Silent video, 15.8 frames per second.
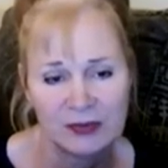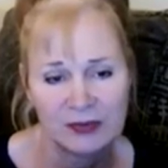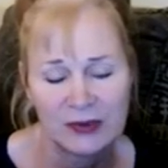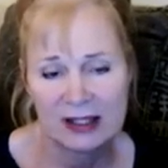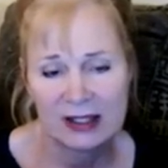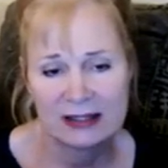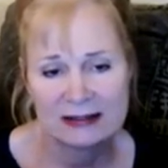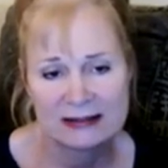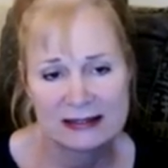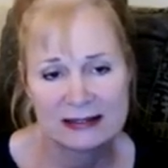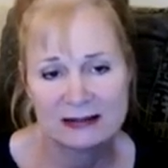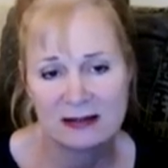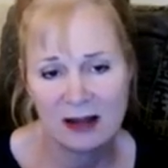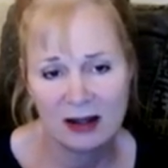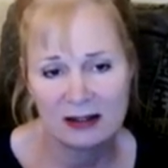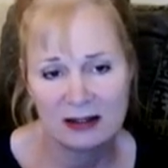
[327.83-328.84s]
because
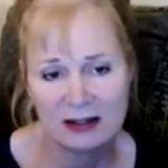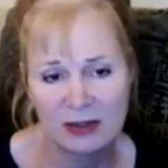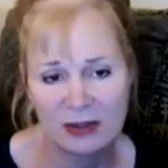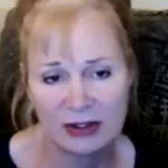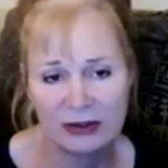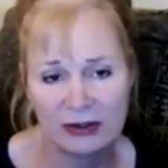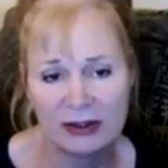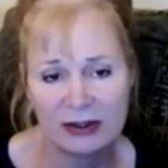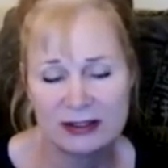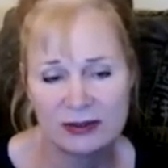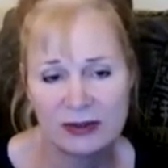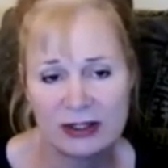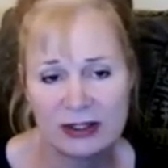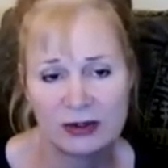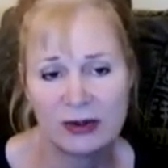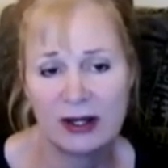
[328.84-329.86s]
as long as Mercury is
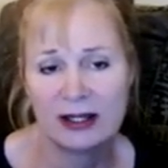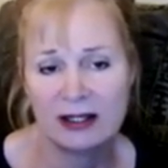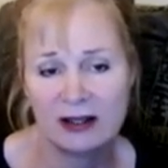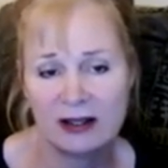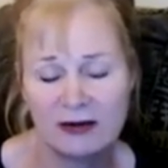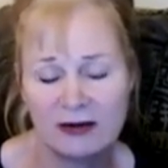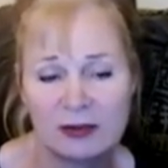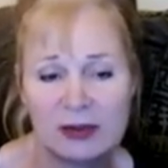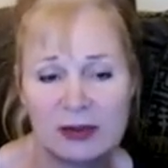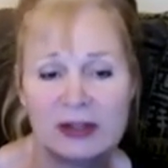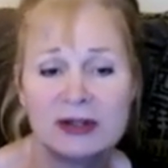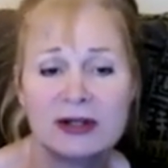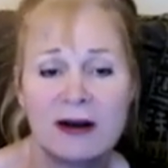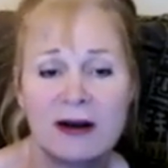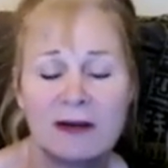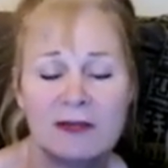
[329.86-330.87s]
retrograding over
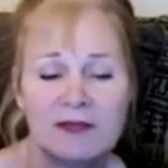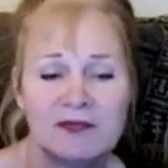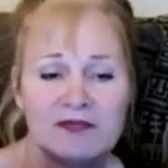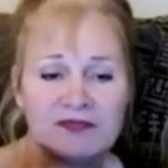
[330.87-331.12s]
Pluto,